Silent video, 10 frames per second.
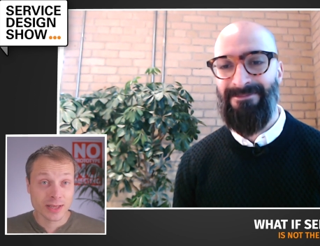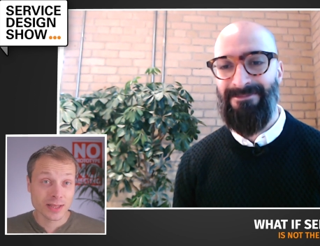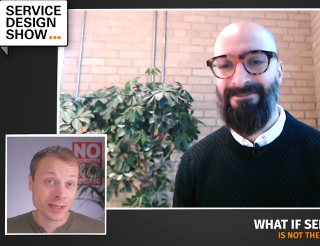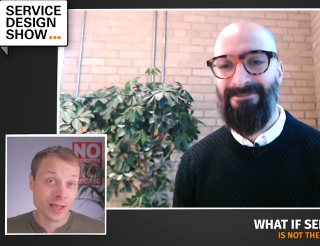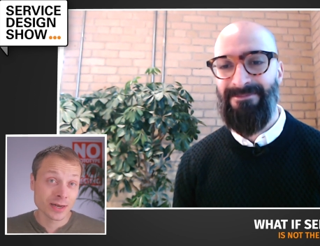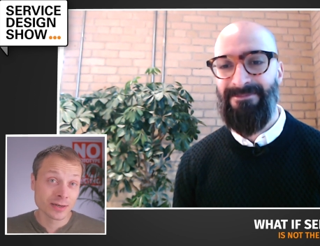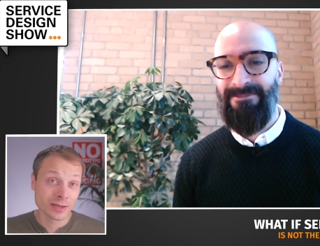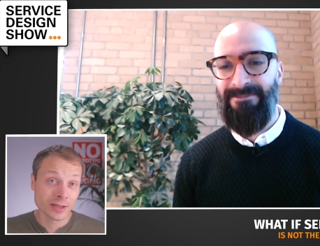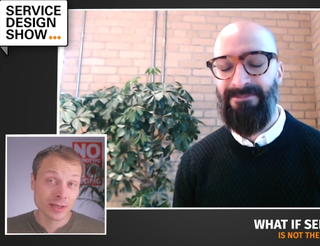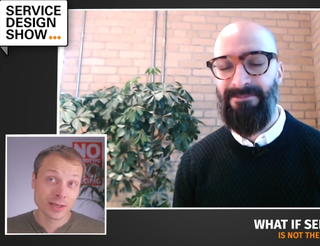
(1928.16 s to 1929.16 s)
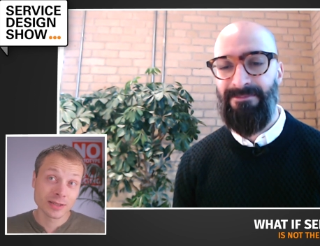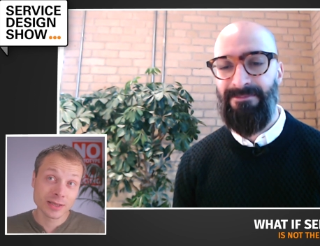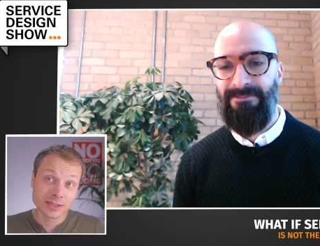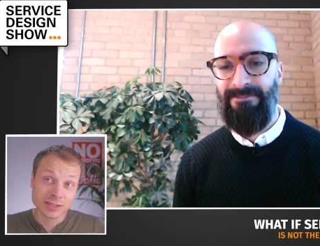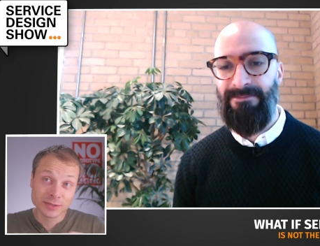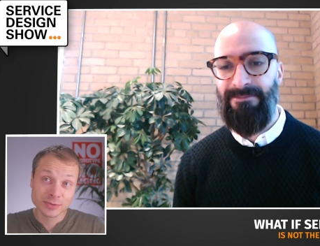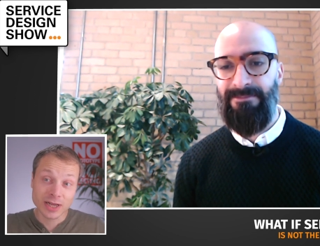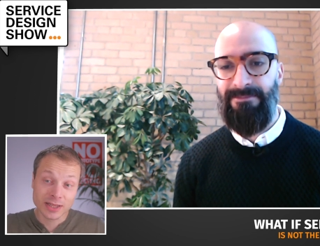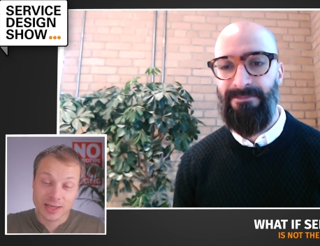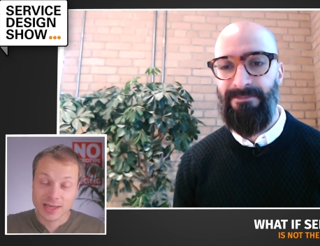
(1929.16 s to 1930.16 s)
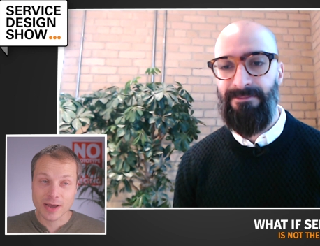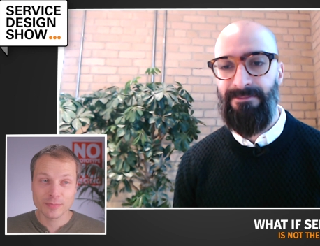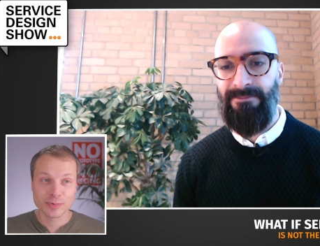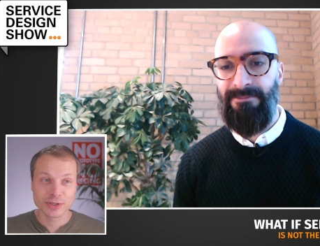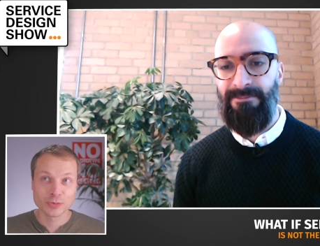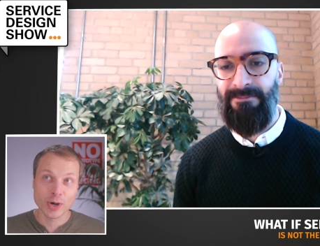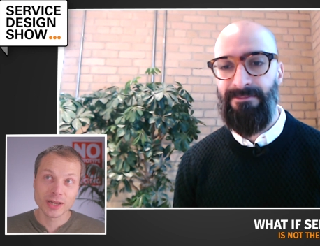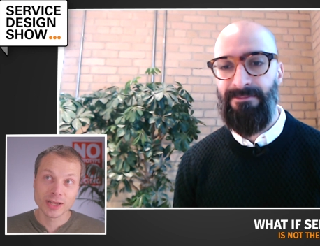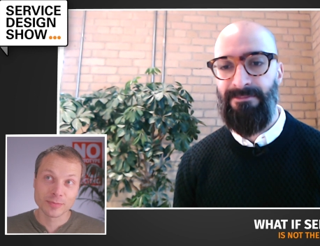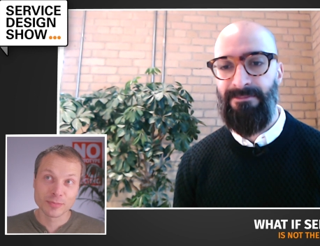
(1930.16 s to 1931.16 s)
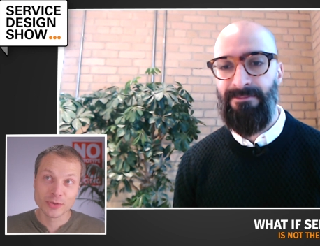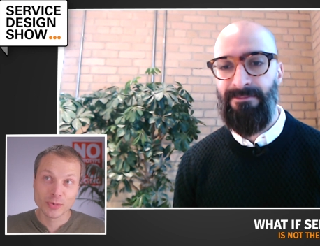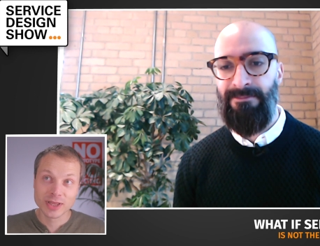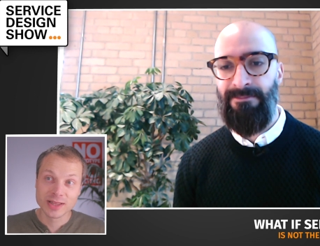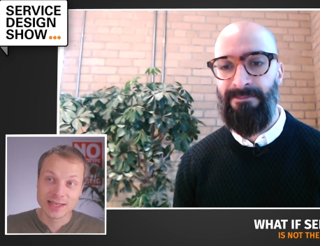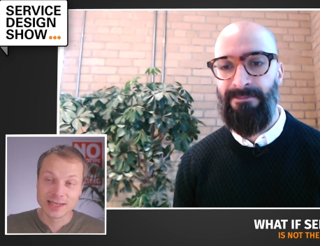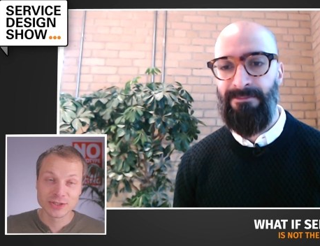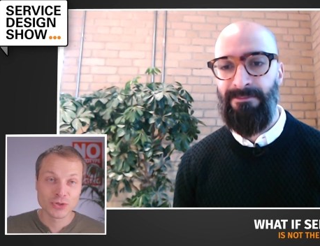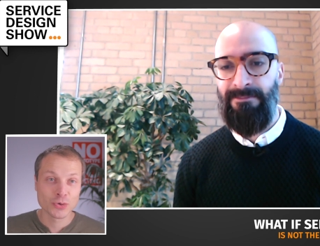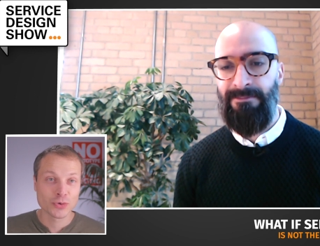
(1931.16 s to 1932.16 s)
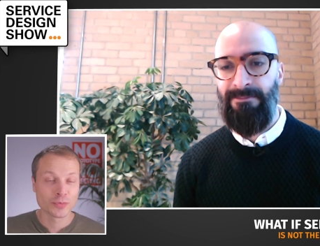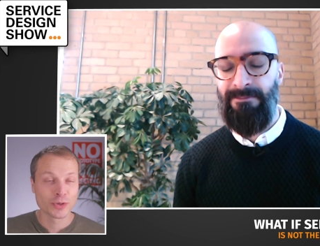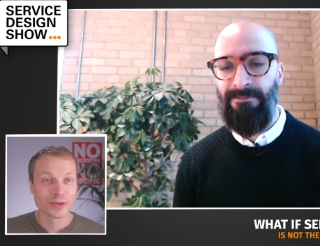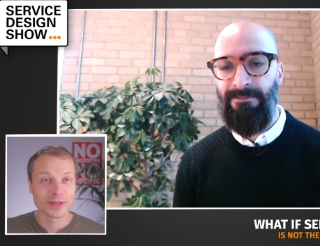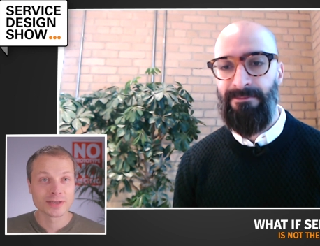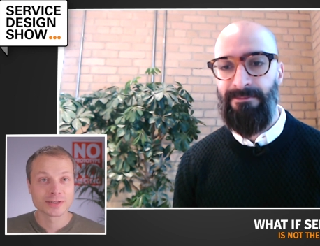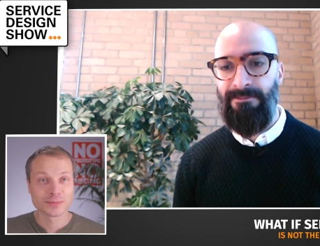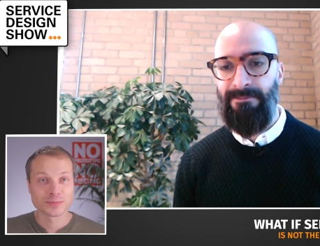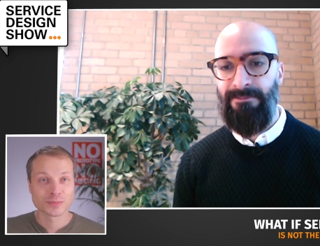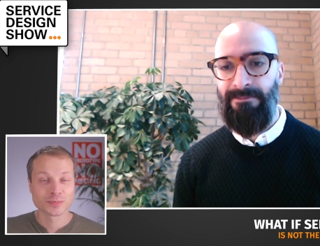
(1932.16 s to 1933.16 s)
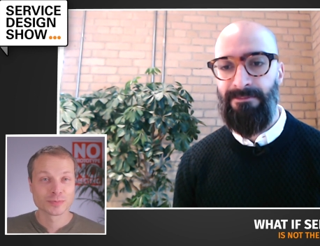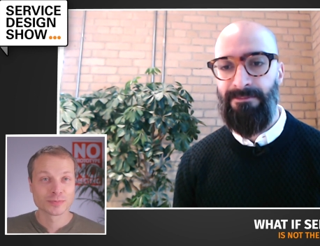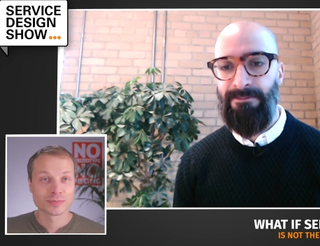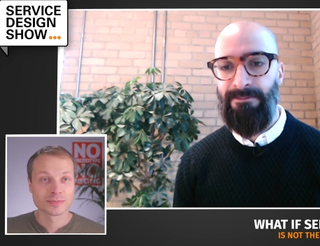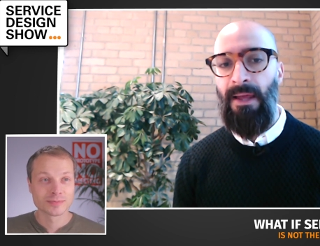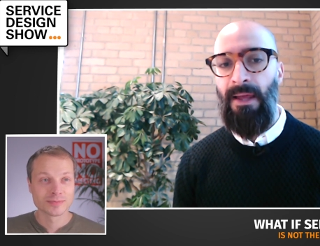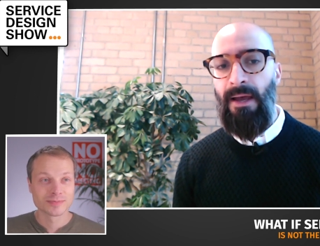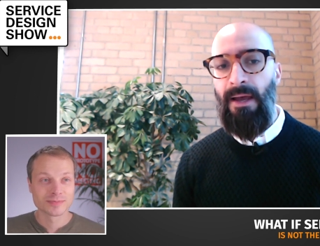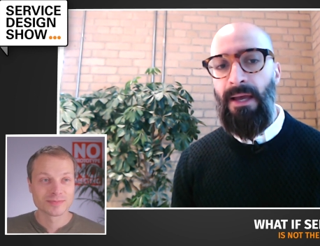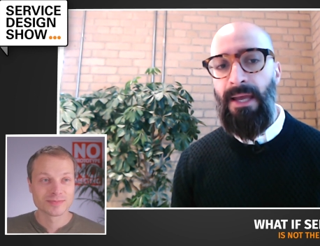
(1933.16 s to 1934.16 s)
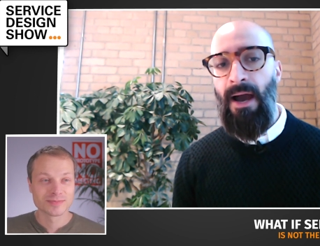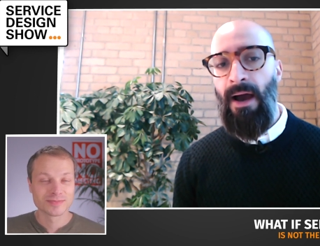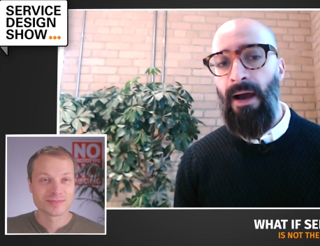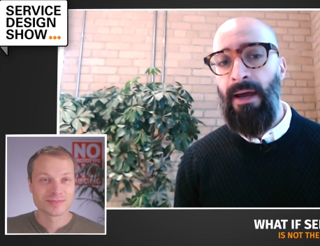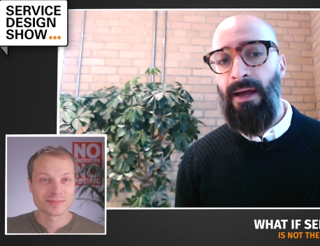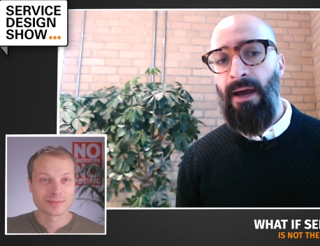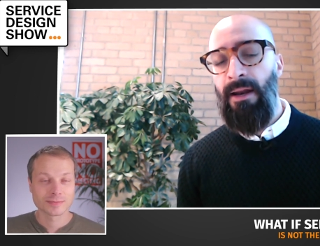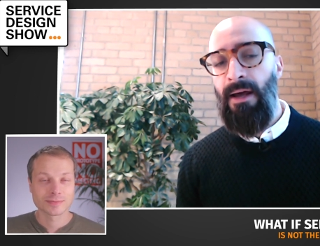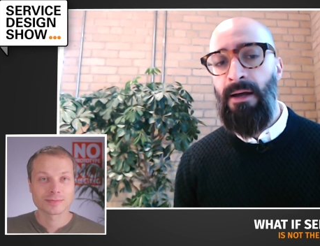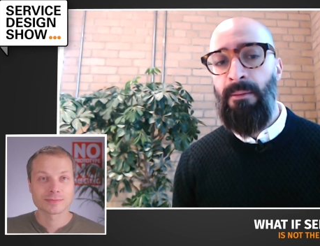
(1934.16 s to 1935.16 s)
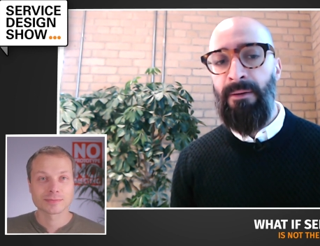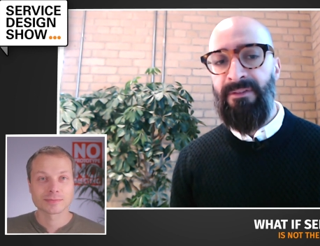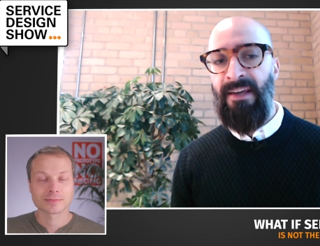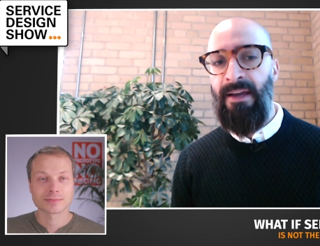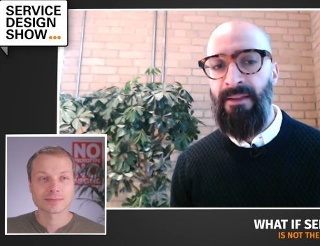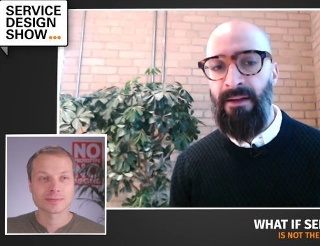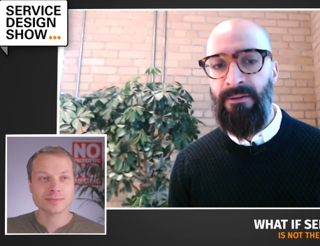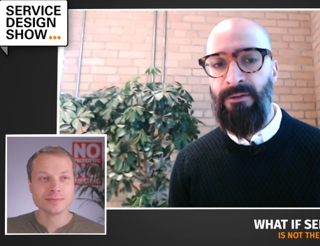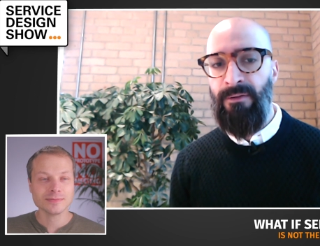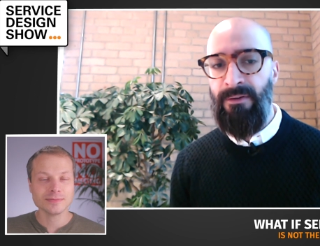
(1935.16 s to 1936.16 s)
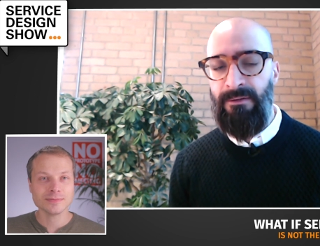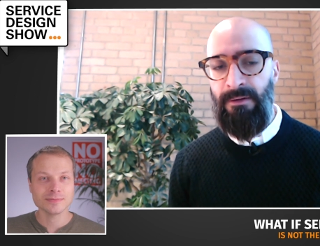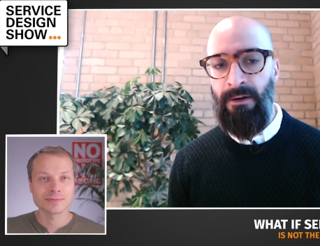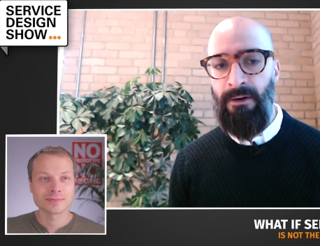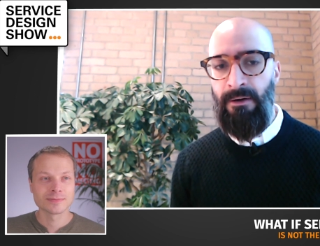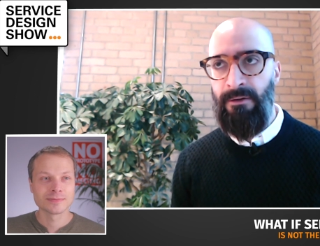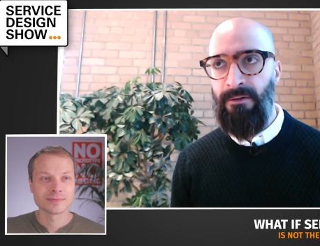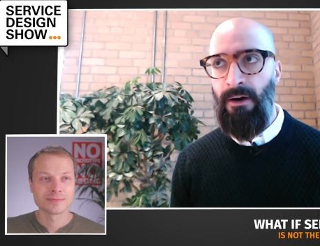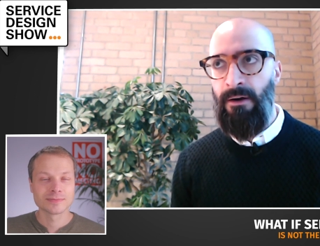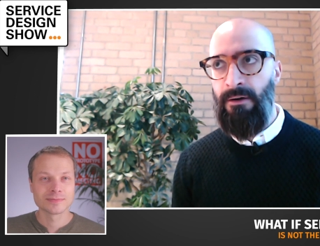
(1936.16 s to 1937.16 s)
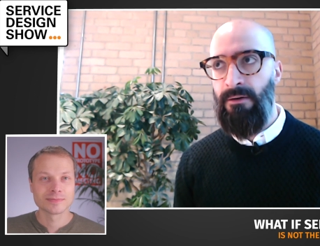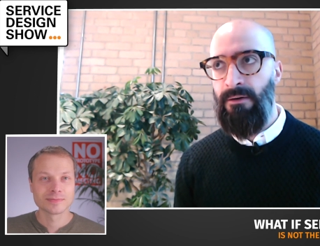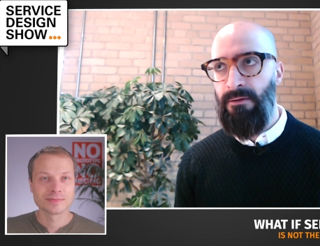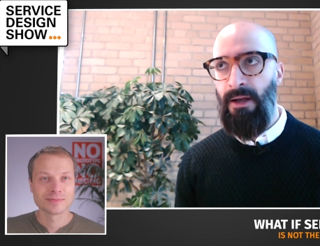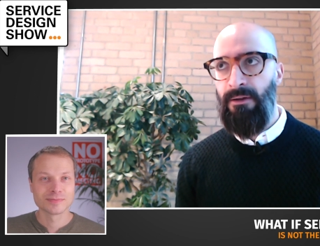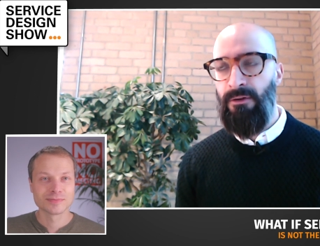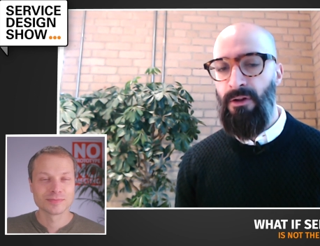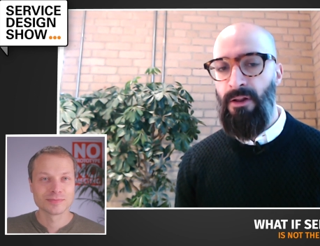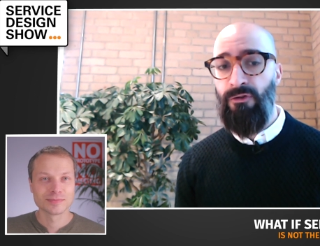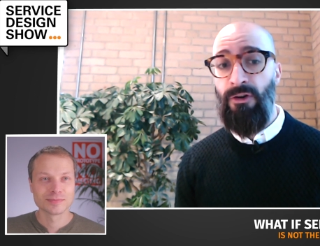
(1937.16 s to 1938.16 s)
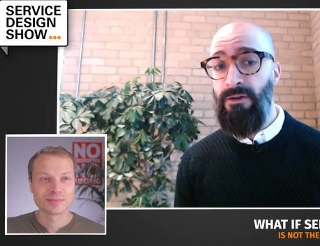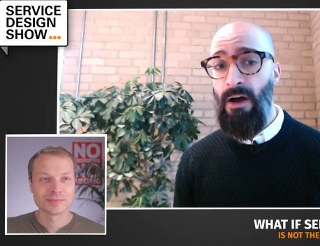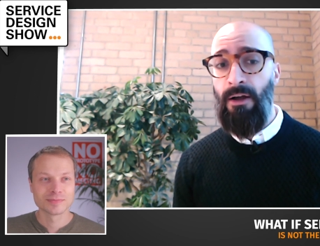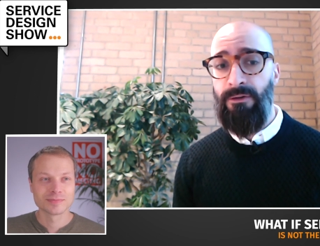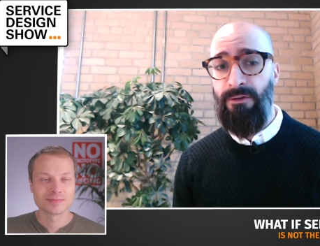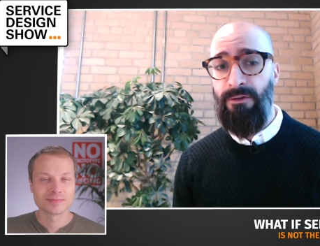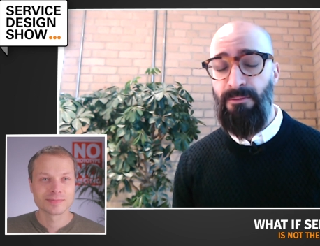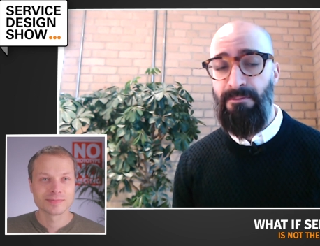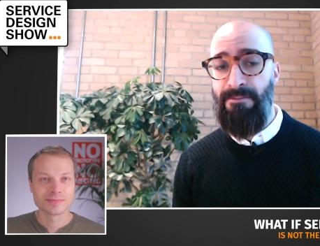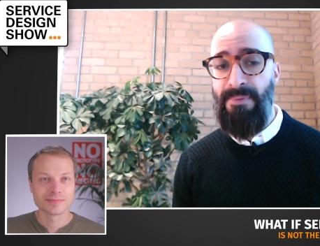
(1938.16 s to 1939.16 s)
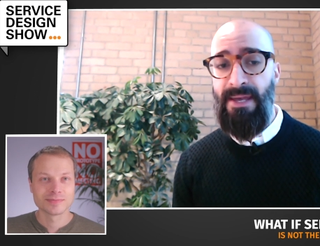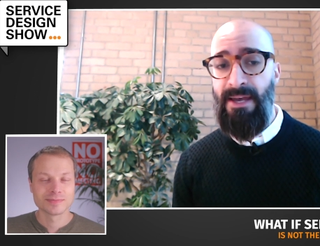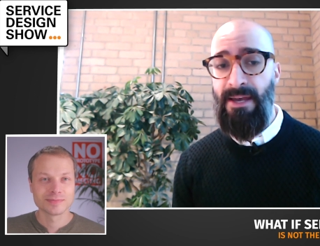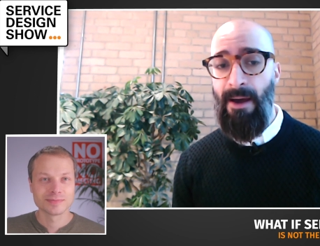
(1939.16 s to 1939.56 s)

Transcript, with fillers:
Speaker 1: it, and it, it seems like the gap is widening between these two communities.
Speaker 2: Yeah, and, and, and I'm not saying that service designers are like they should not be